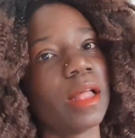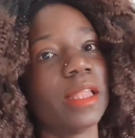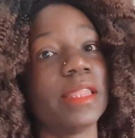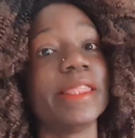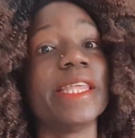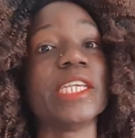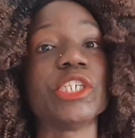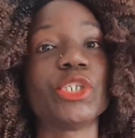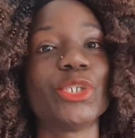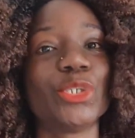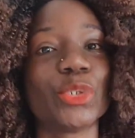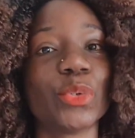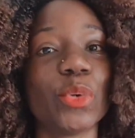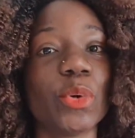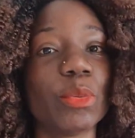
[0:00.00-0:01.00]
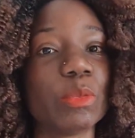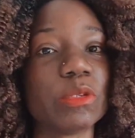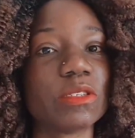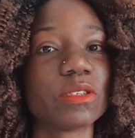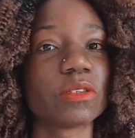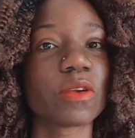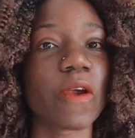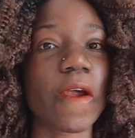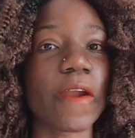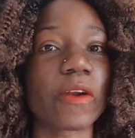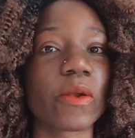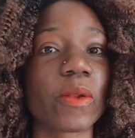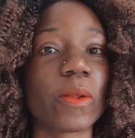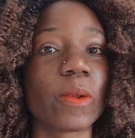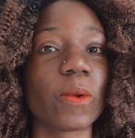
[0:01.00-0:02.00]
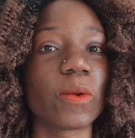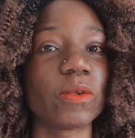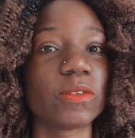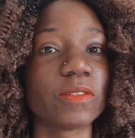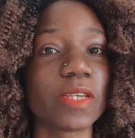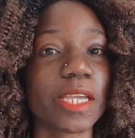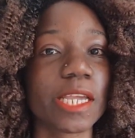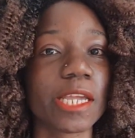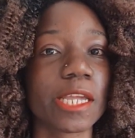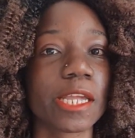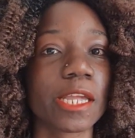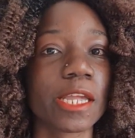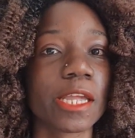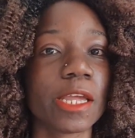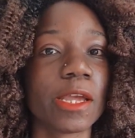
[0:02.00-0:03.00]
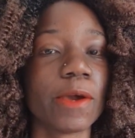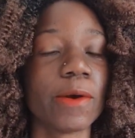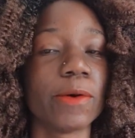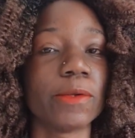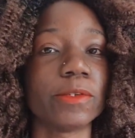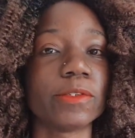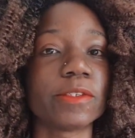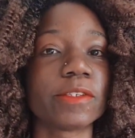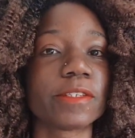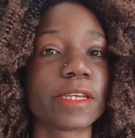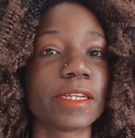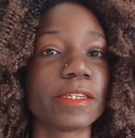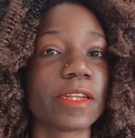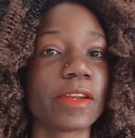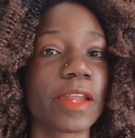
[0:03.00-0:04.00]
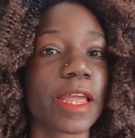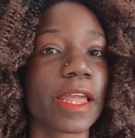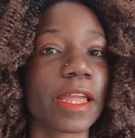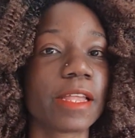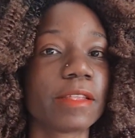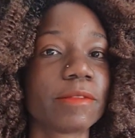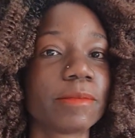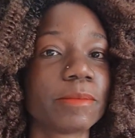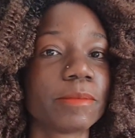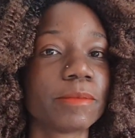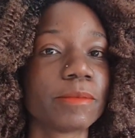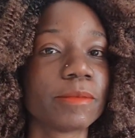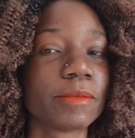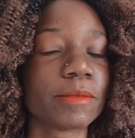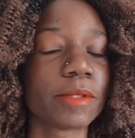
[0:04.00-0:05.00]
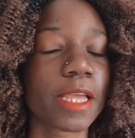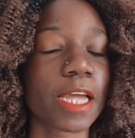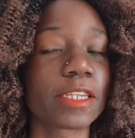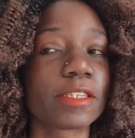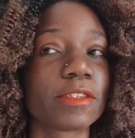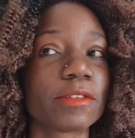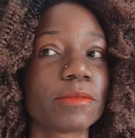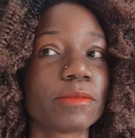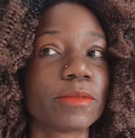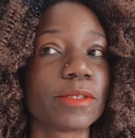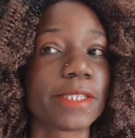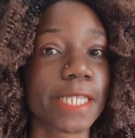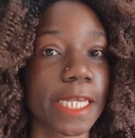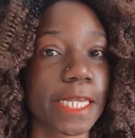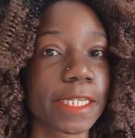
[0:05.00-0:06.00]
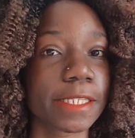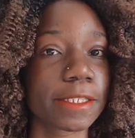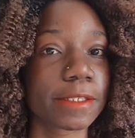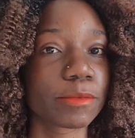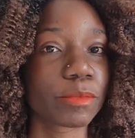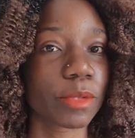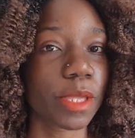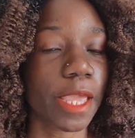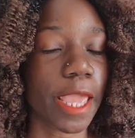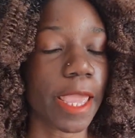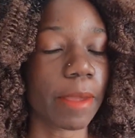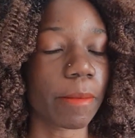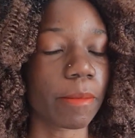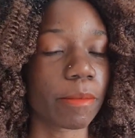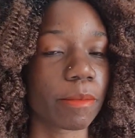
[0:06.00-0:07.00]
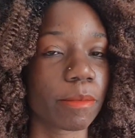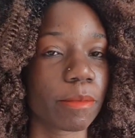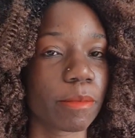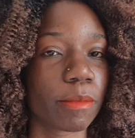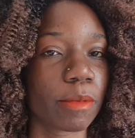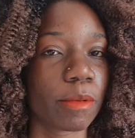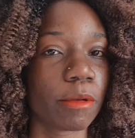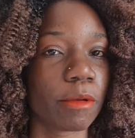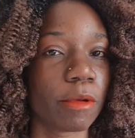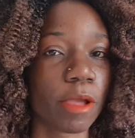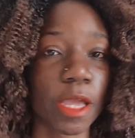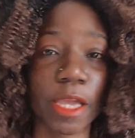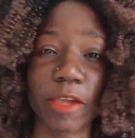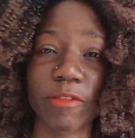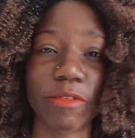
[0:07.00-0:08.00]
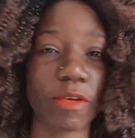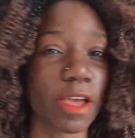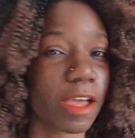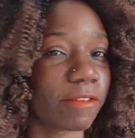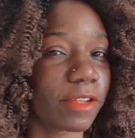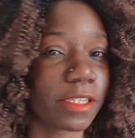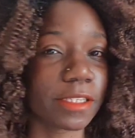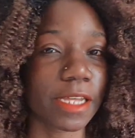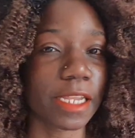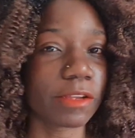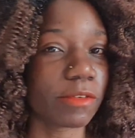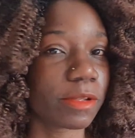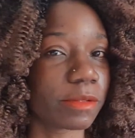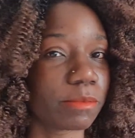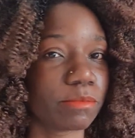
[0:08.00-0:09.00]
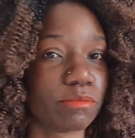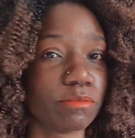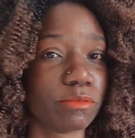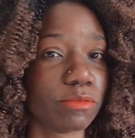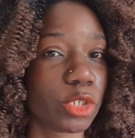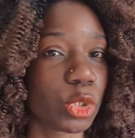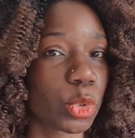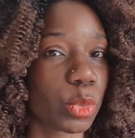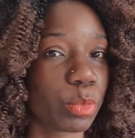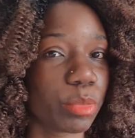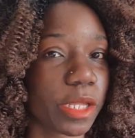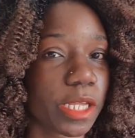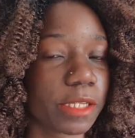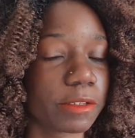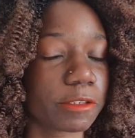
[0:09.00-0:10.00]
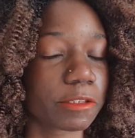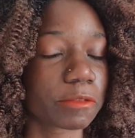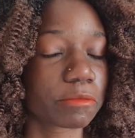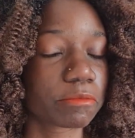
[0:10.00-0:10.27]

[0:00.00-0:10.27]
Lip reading: The shops are closing on Saturday at 6 p.m. If you haven't done your shoppings,